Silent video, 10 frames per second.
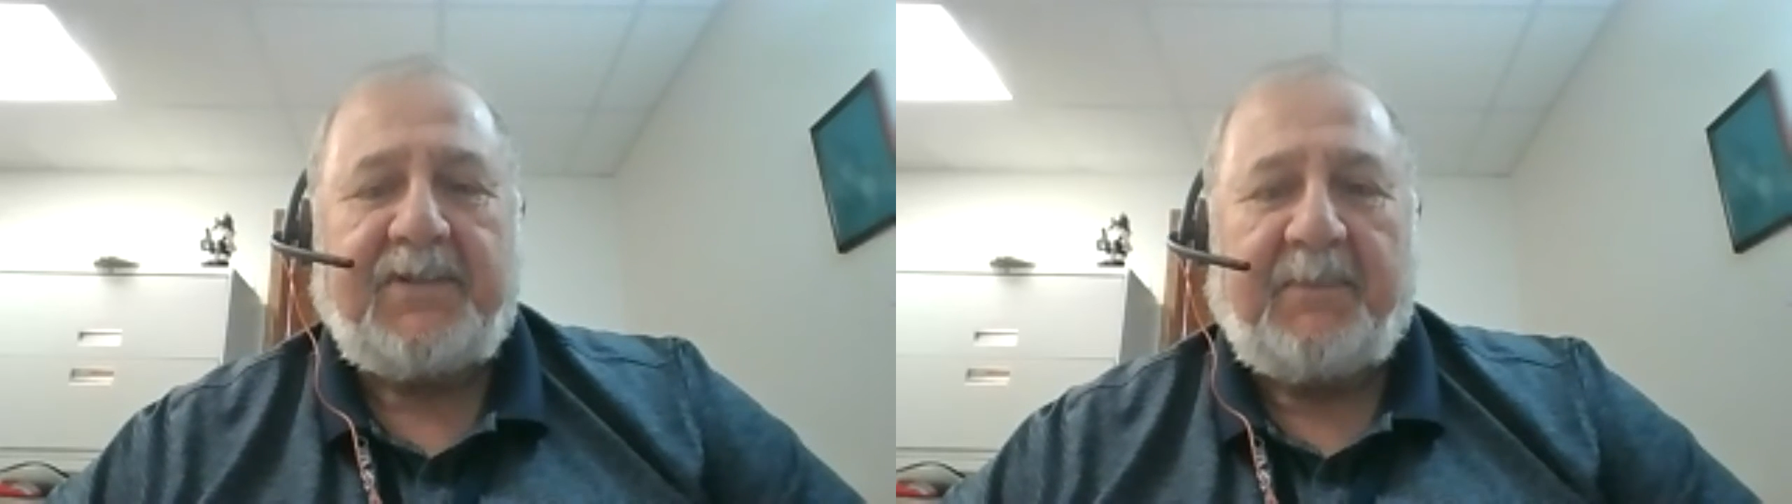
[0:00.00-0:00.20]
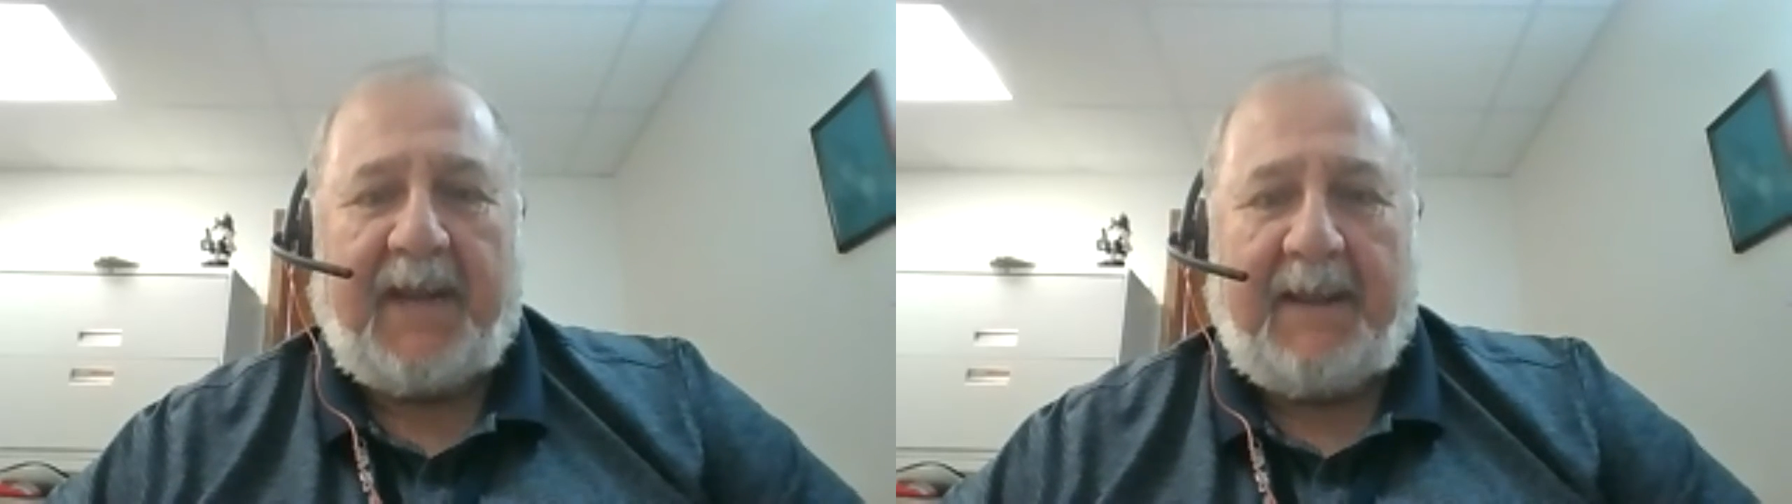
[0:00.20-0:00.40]

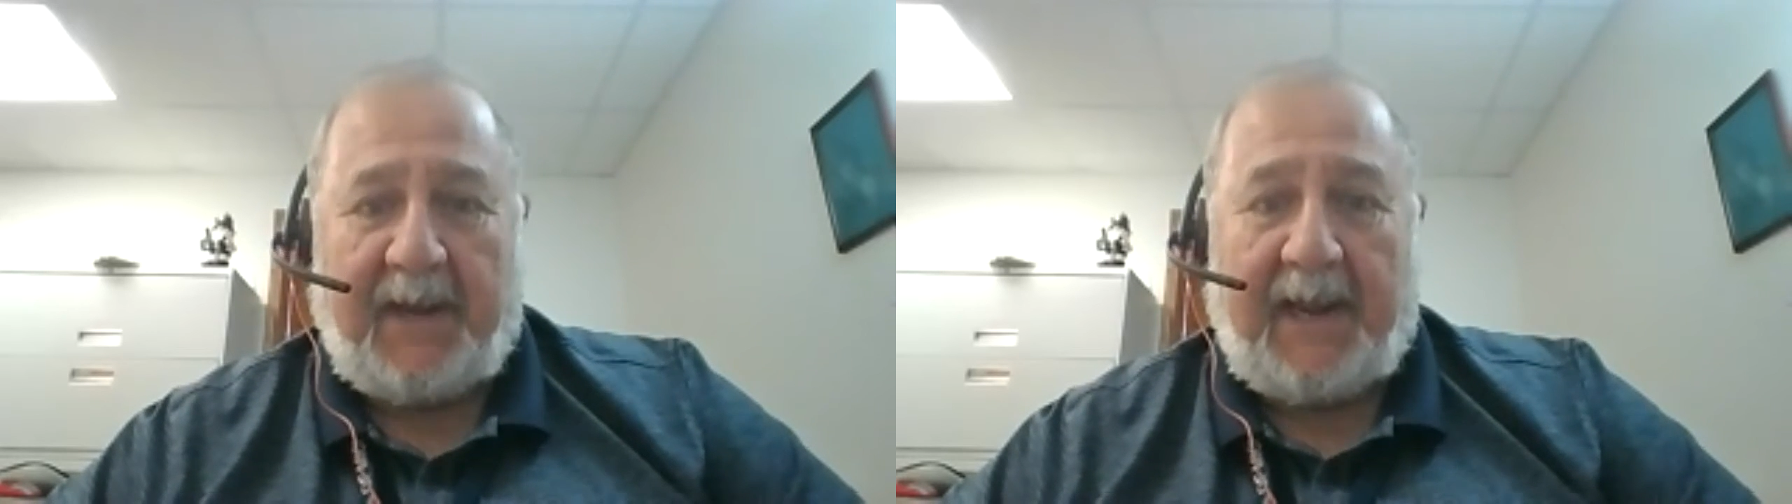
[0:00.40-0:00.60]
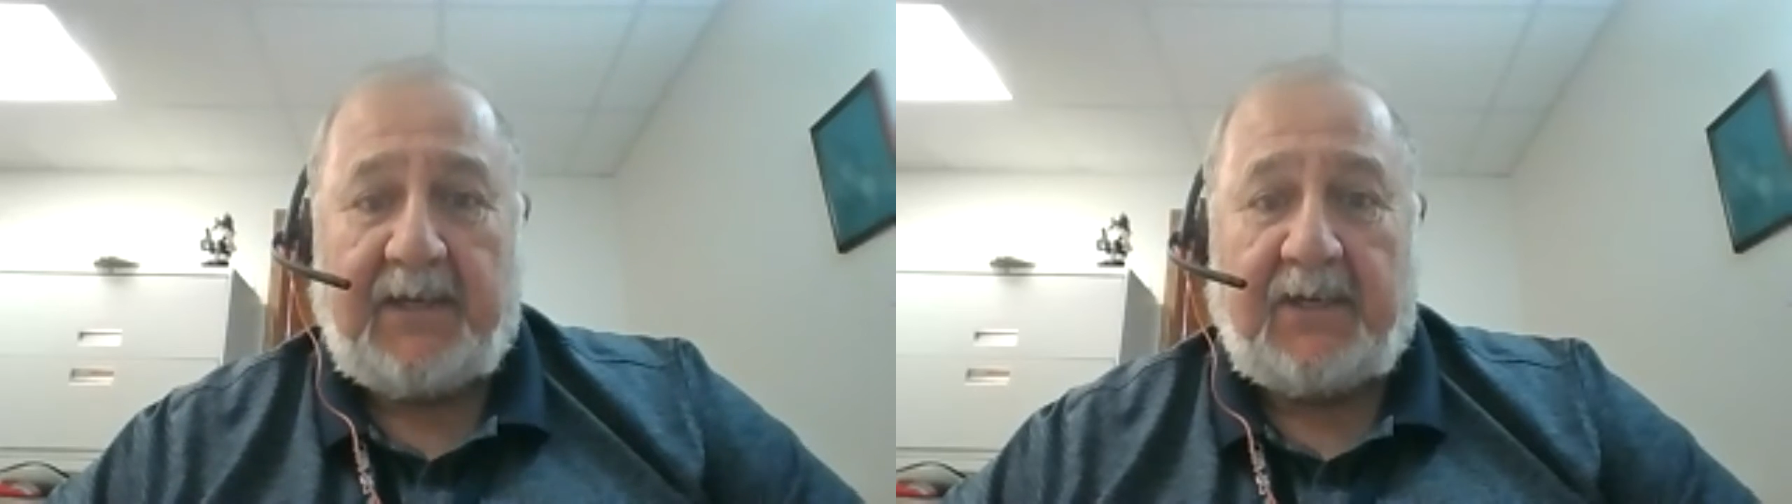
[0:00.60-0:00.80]
some
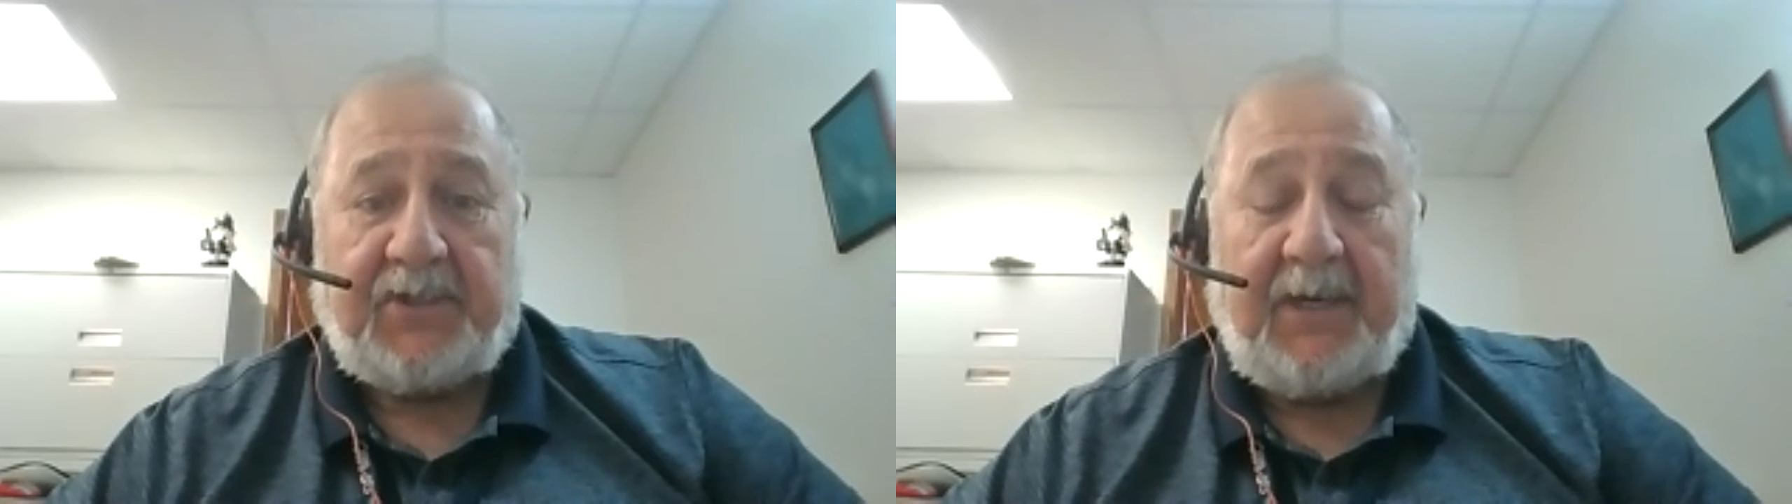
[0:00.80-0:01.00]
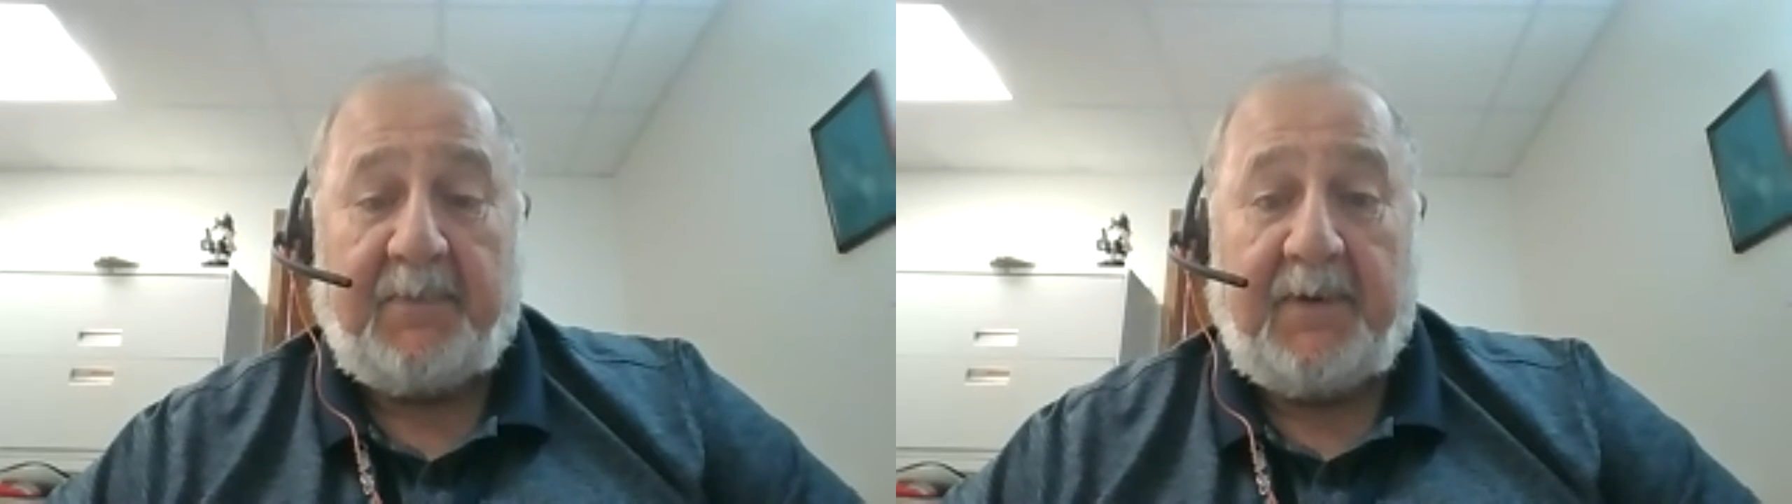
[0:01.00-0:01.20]

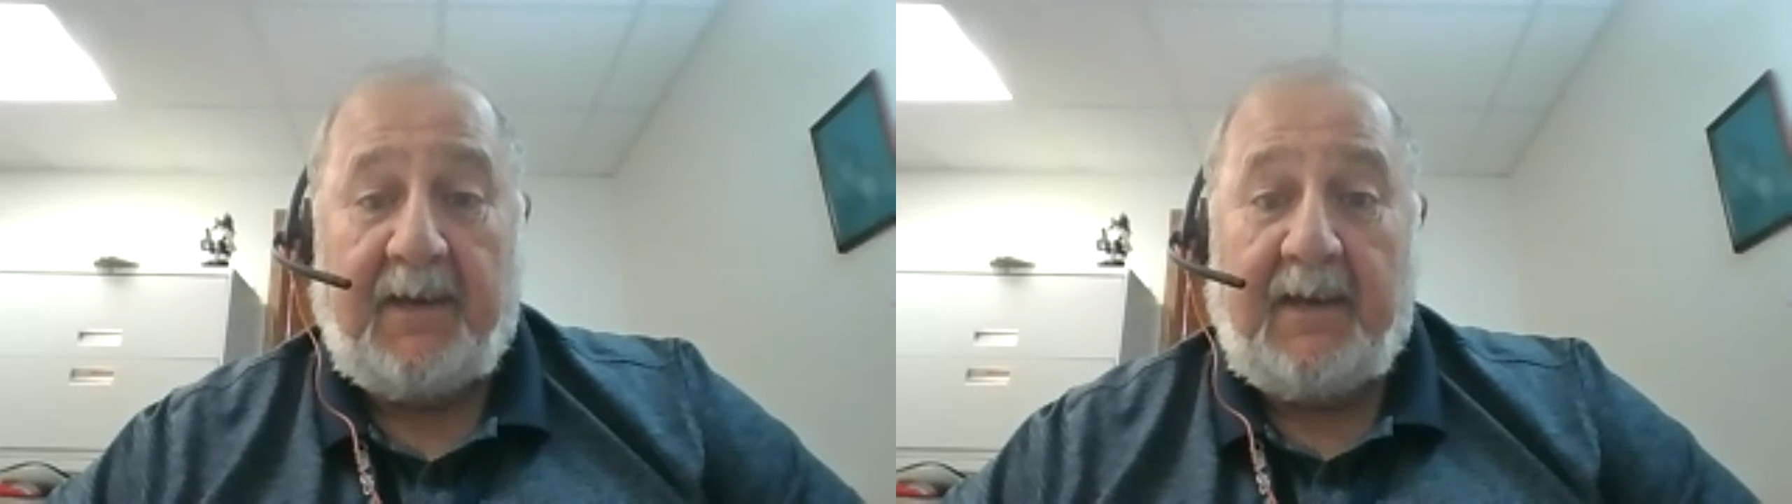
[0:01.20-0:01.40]
companionship